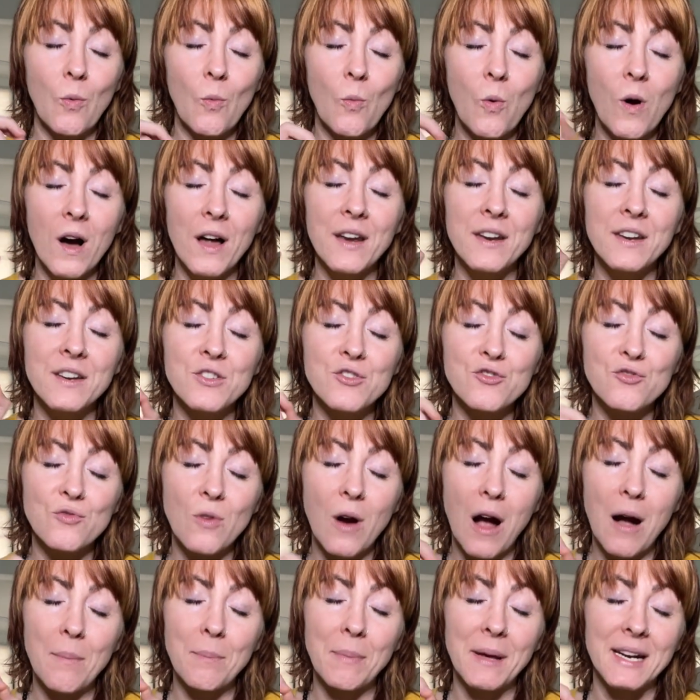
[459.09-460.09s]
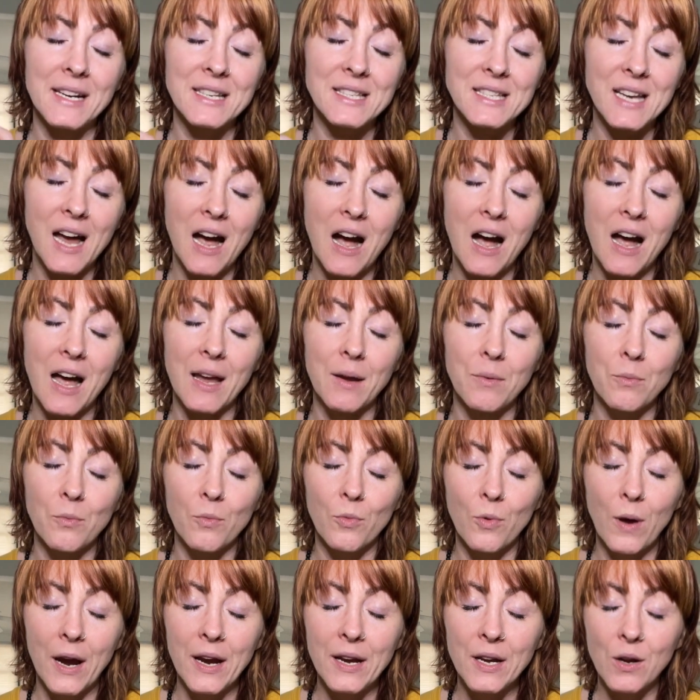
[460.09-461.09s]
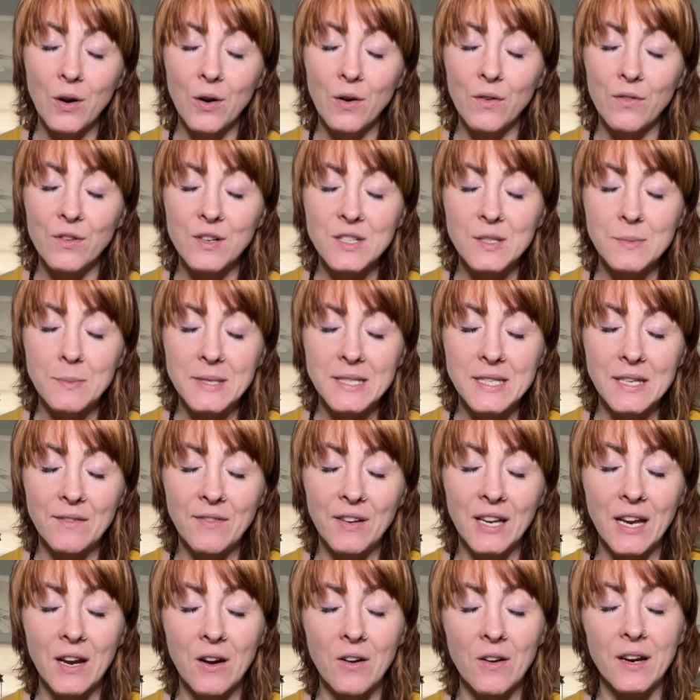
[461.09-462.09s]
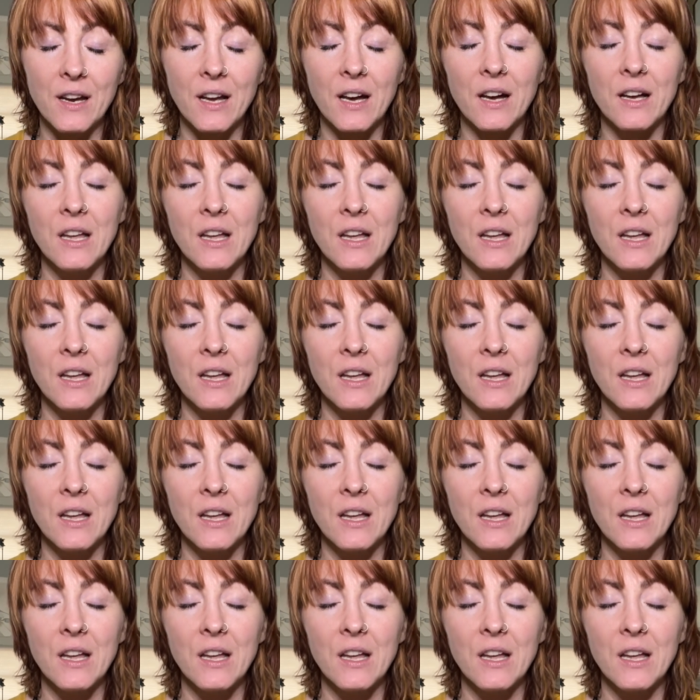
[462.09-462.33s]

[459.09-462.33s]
one drop at a time, right over a specific area.